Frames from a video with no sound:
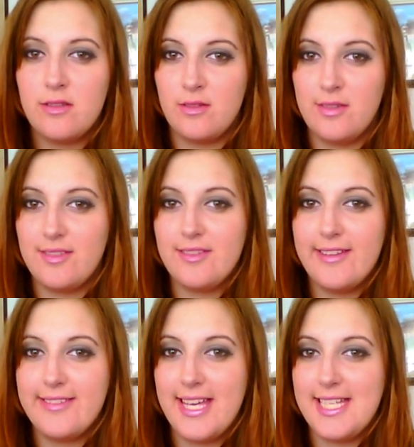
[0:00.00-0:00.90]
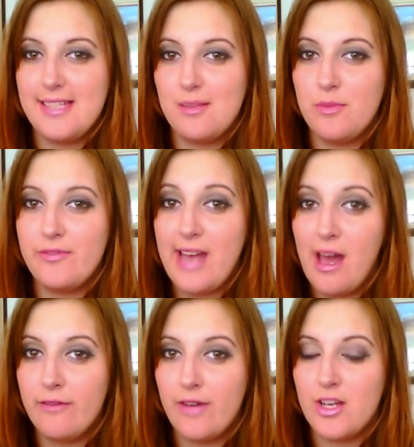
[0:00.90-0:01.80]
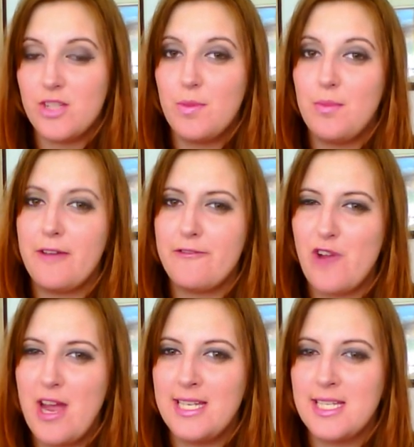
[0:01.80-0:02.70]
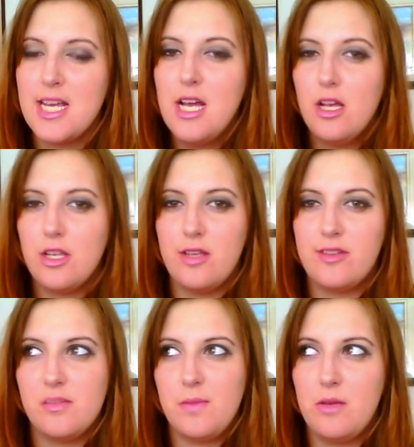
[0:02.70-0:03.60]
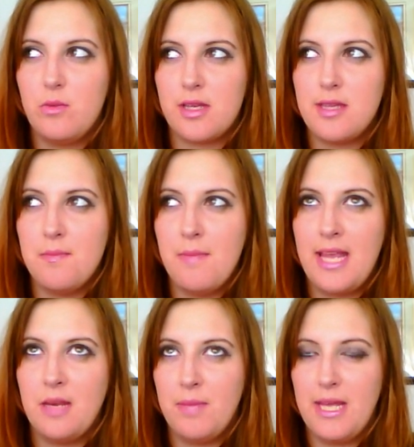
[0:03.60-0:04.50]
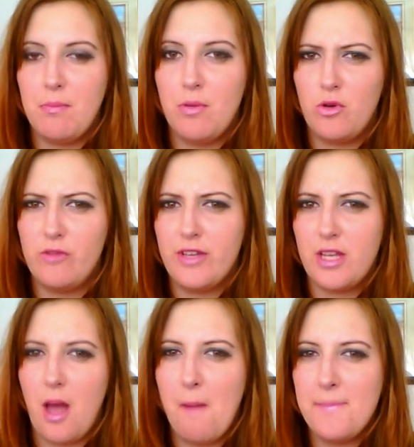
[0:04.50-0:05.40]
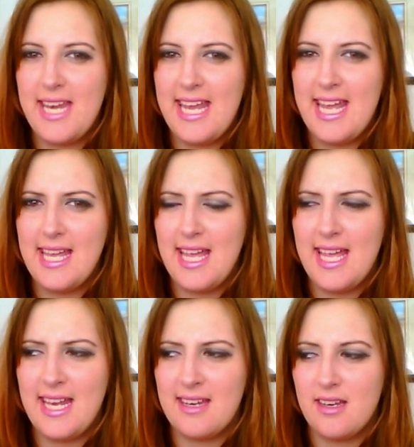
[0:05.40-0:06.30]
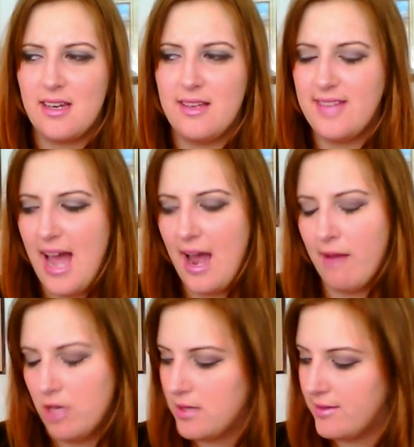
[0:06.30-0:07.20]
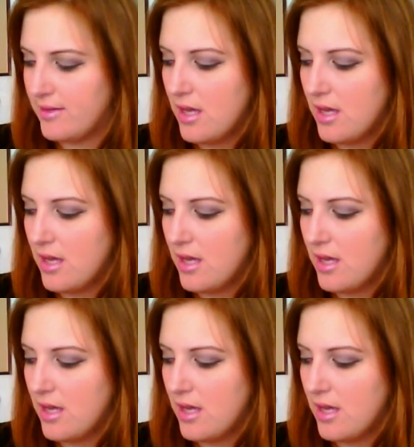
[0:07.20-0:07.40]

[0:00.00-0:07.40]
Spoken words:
I was always associated them with nail varnish, but my friend used to be one of the main people for the company in, is that Harrods?